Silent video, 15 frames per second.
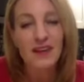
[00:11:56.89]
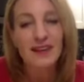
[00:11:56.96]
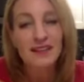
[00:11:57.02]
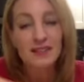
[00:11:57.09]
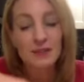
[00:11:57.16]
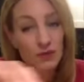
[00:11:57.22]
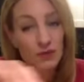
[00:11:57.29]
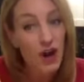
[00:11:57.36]

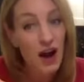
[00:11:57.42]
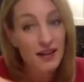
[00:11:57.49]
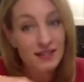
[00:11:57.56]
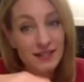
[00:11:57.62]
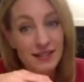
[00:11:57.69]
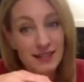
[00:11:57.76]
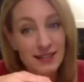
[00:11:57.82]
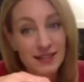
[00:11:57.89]
some tossed
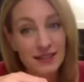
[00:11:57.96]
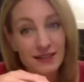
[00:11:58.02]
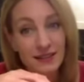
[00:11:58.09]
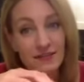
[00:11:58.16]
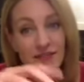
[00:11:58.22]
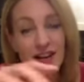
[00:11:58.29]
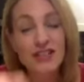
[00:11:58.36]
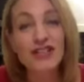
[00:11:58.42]
in
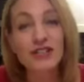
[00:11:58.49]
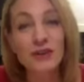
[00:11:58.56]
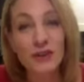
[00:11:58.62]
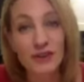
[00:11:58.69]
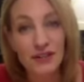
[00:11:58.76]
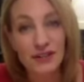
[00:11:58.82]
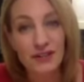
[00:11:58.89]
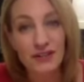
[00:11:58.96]
veggie
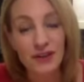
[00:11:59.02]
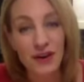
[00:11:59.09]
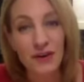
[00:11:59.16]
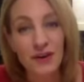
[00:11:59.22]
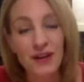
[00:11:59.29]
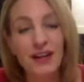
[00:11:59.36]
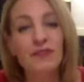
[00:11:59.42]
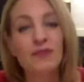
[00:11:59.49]
noodles,
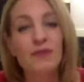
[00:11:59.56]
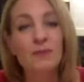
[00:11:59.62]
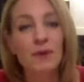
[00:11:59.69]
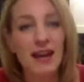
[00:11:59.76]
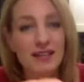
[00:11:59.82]
if you get